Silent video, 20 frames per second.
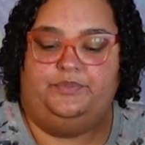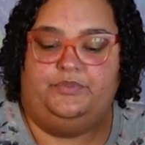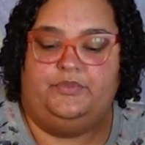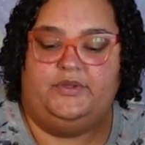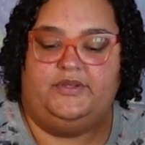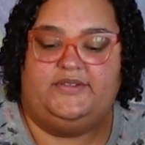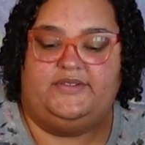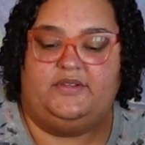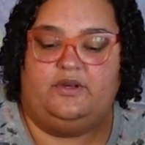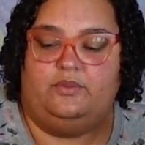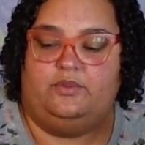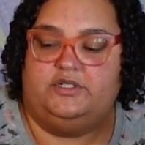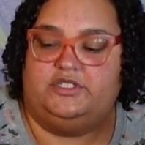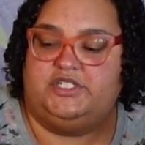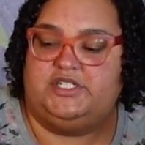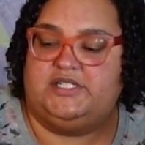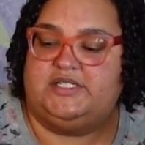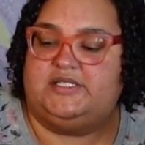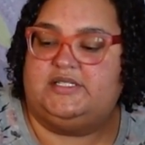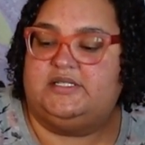So we'll
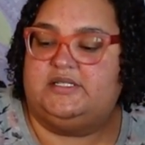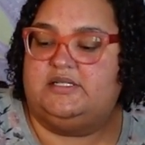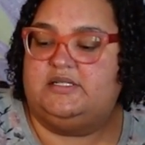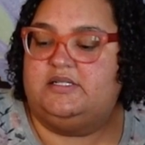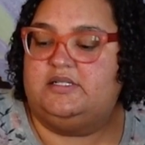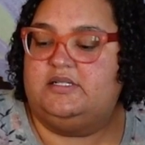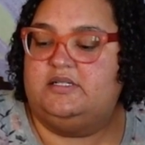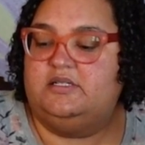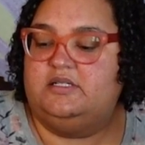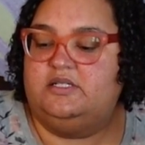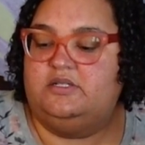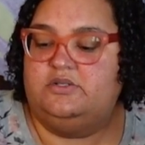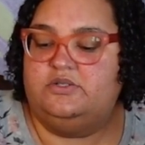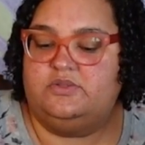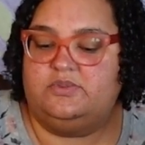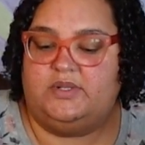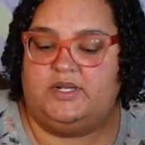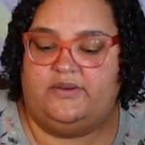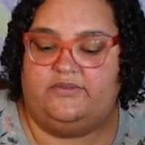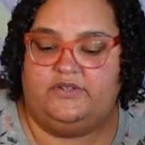just use
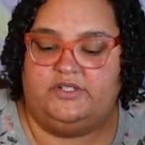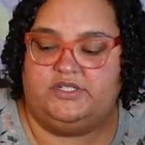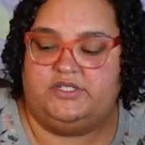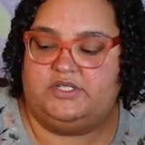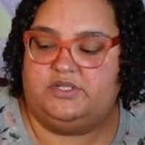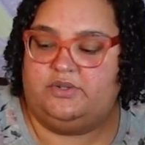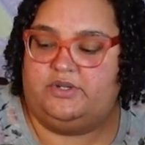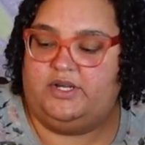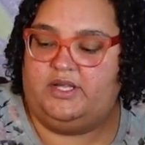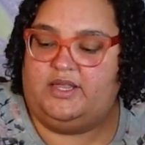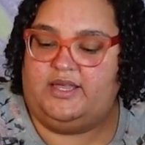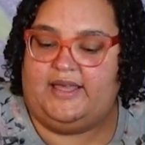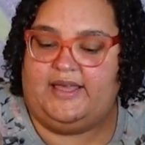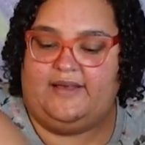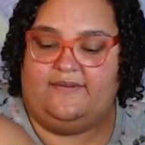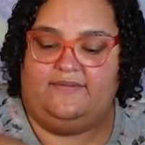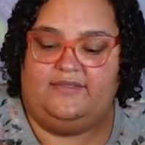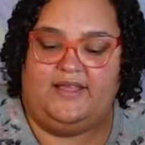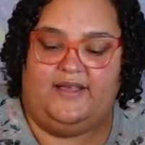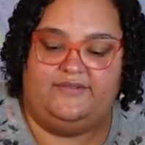whatever soil I
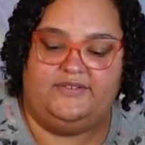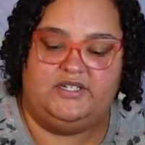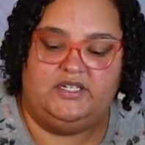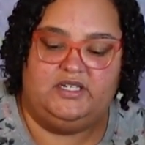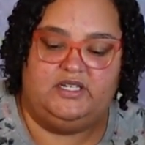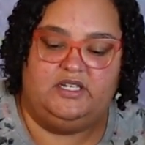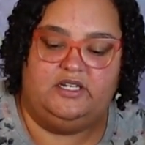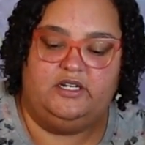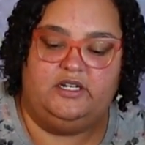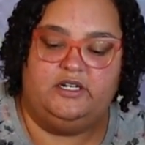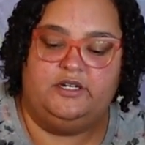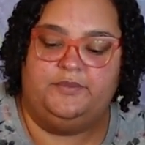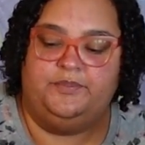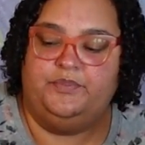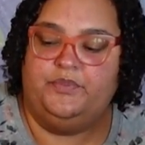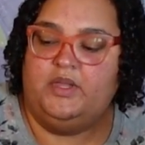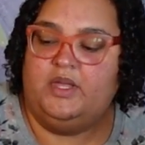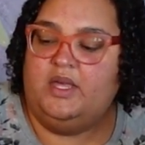have left in here.